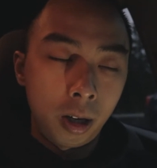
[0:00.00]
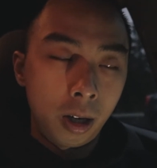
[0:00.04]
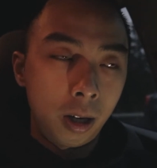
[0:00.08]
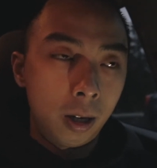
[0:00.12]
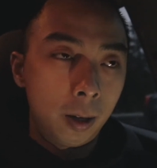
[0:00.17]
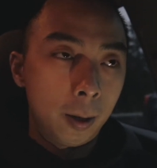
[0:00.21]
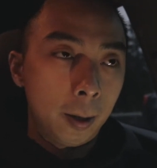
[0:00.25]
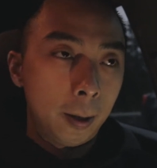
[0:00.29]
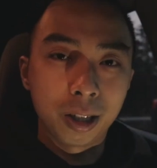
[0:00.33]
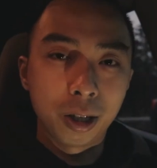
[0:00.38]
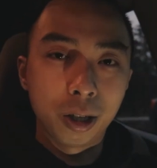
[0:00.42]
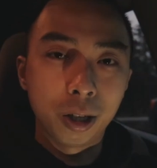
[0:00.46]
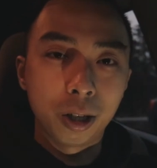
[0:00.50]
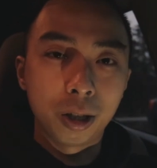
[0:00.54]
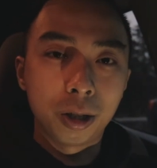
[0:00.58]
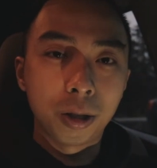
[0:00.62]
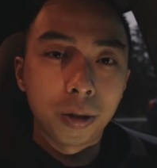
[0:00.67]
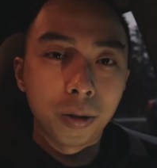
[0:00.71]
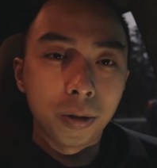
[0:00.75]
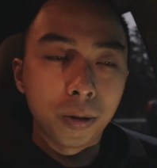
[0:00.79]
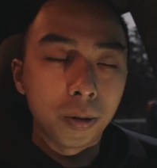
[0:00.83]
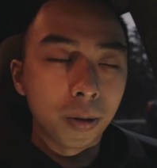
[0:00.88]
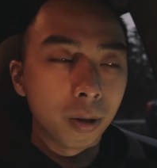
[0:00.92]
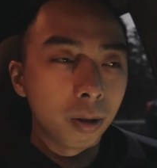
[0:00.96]
It's good
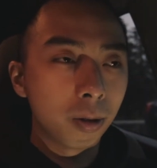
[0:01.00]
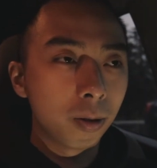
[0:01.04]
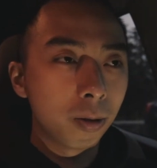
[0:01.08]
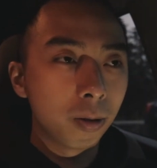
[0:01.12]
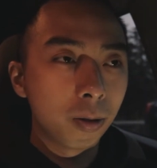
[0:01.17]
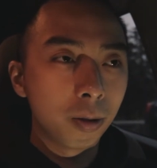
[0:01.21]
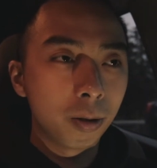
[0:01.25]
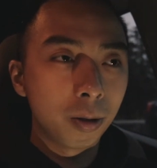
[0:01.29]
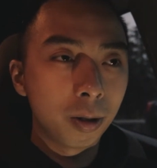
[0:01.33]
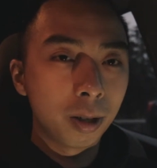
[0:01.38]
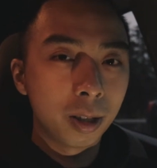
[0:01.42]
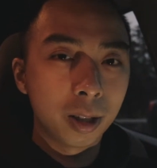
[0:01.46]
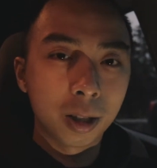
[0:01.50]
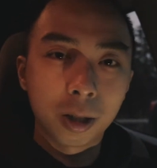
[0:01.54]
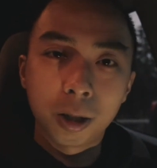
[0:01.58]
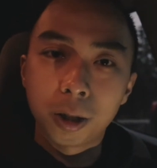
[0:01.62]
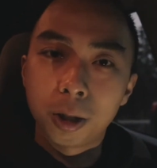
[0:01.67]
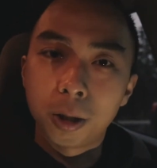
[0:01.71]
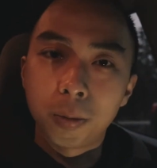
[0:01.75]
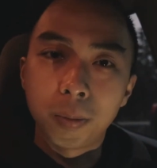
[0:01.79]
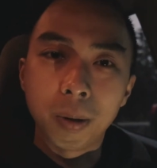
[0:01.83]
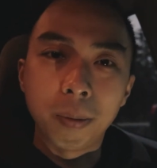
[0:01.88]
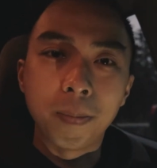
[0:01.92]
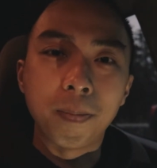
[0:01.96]

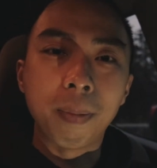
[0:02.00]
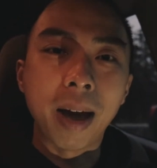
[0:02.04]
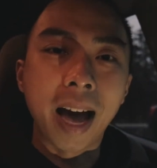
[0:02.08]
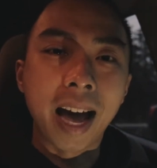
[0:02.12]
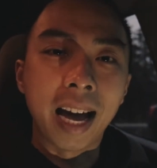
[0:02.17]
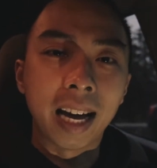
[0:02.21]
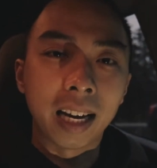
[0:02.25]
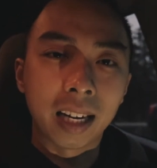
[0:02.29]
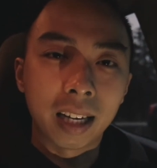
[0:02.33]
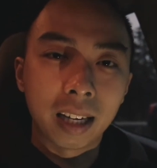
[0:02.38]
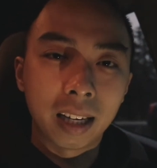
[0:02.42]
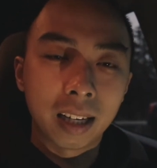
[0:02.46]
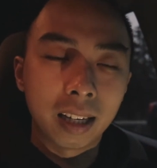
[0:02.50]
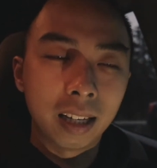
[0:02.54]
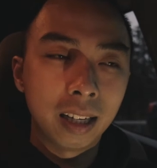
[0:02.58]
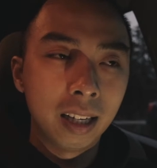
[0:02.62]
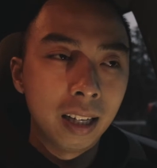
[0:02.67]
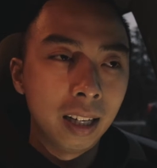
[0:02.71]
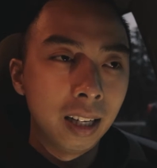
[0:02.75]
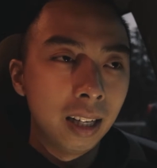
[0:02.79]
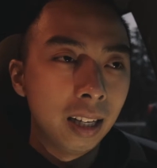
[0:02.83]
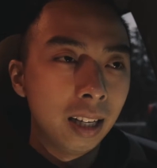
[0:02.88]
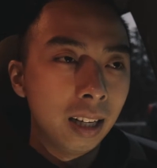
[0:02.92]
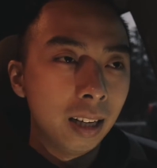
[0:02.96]
to be back
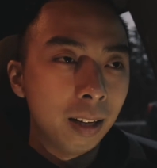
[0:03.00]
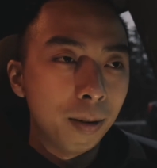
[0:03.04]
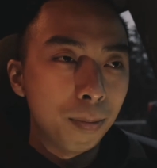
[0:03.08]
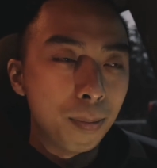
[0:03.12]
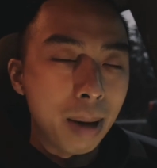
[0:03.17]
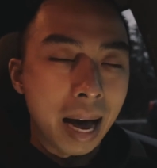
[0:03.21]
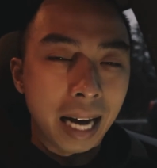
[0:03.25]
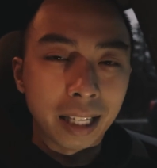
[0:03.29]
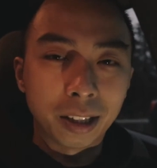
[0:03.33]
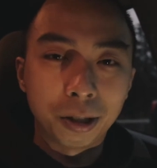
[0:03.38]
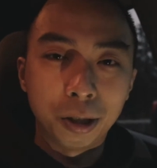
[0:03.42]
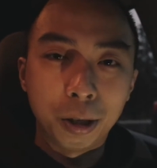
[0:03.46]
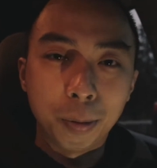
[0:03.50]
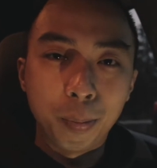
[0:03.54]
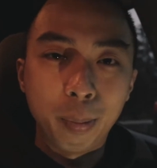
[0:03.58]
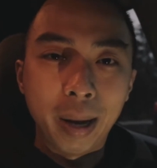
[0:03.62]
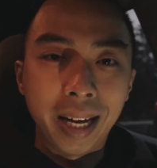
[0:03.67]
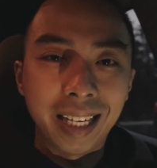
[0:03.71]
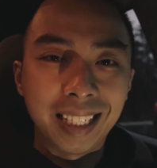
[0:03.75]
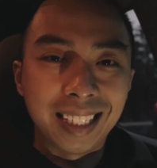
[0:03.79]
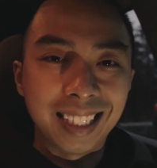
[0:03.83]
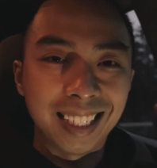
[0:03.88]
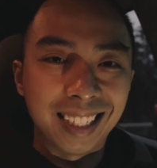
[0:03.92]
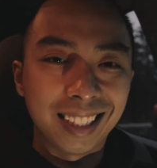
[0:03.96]
to the
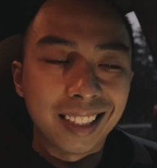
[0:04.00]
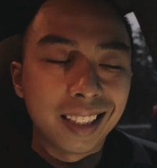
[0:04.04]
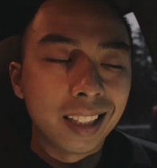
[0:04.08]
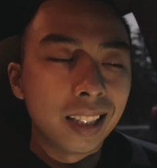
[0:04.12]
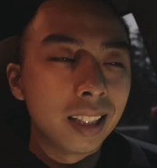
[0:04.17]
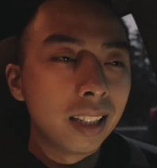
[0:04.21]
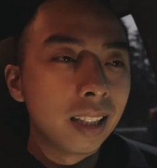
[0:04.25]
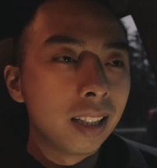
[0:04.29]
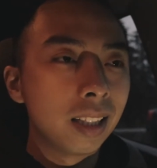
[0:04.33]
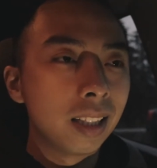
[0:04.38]
basics.